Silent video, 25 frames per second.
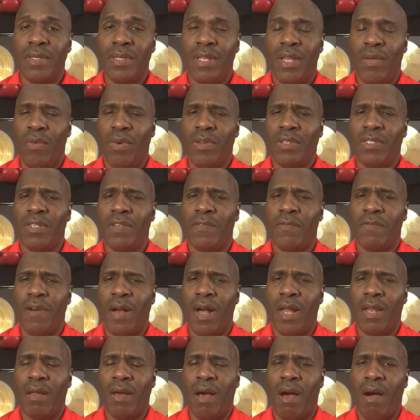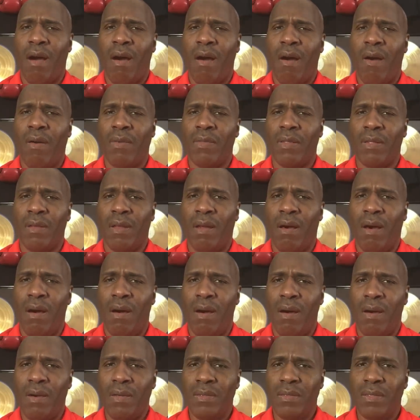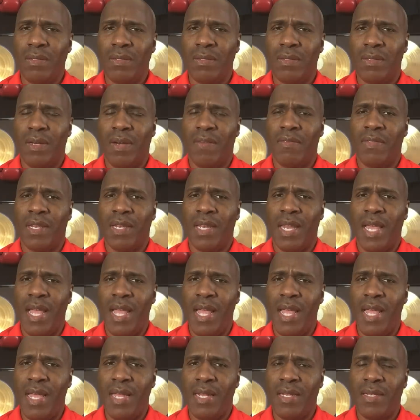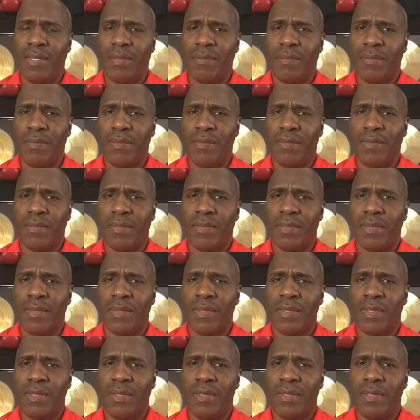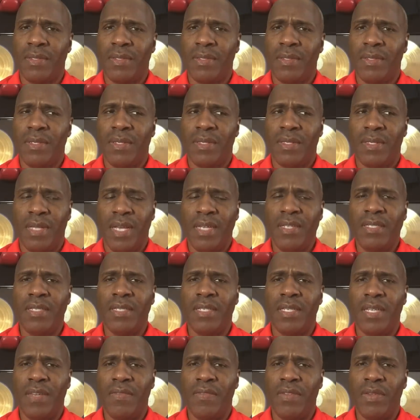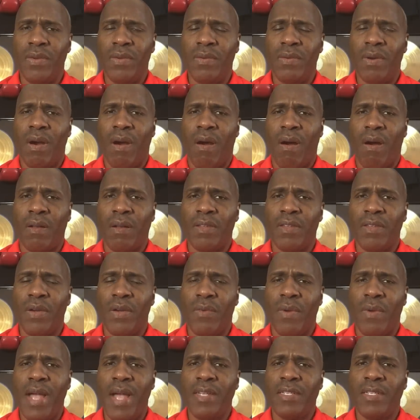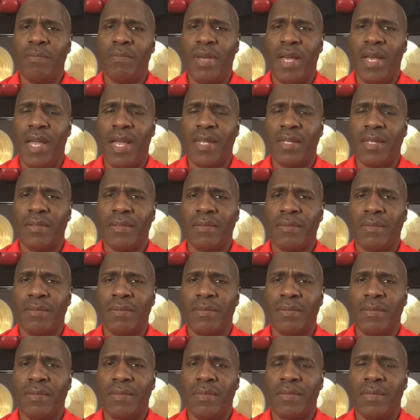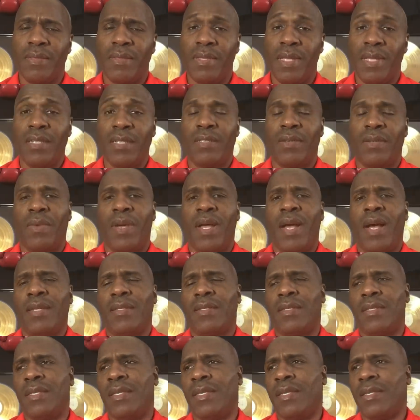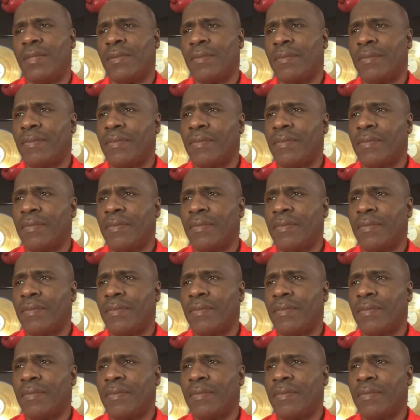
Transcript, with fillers: They want you to follow all the laws of the land. They should give you all of your rights back. That's the way I see it.